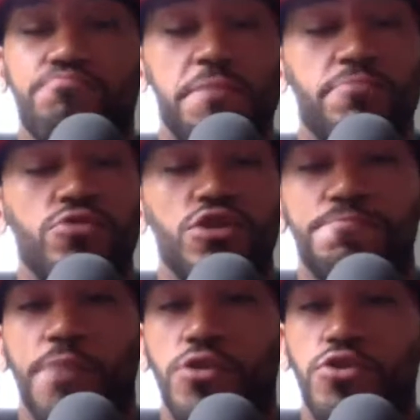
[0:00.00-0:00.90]
The
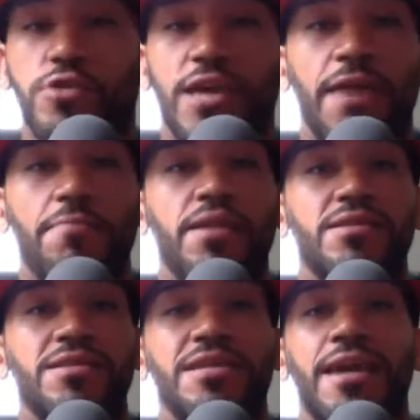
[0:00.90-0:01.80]
sponsors came
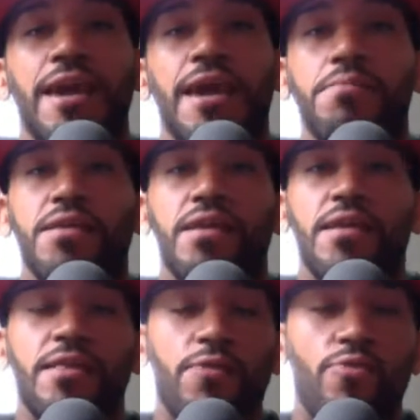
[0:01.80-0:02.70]
into the game
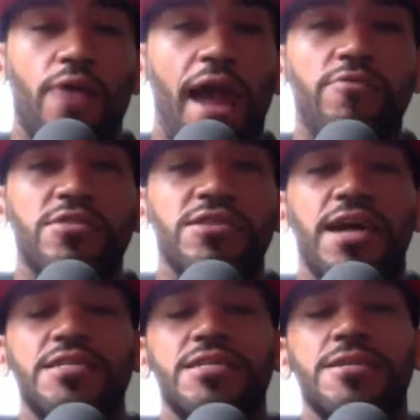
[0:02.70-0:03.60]
and they were
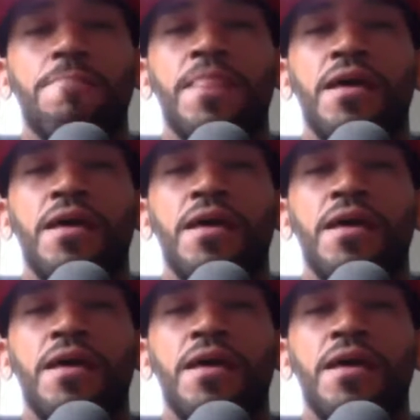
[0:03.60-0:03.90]
advertising.